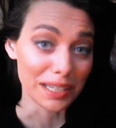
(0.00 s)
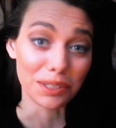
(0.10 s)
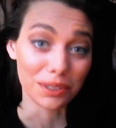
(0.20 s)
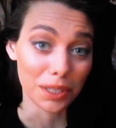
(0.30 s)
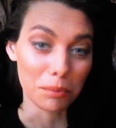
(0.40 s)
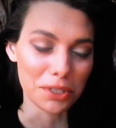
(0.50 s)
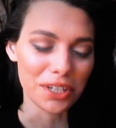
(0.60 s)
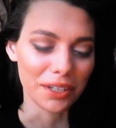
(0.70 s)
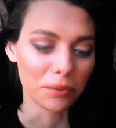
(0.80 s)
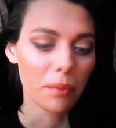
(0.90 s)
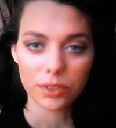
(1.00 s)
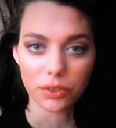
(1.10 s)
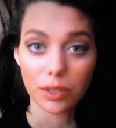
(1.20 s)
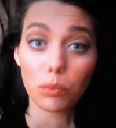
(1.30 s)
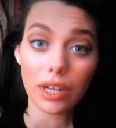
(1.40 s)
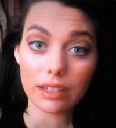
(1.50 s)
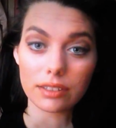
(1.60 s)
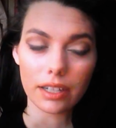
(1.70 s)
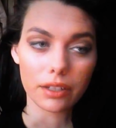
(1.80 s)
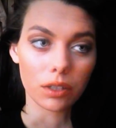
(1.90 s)
is locked up in jail. Someone had to
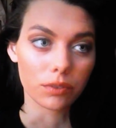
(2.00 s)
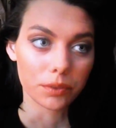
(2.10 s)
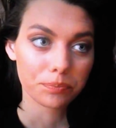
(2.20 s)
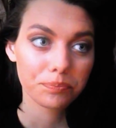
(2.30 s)
take over.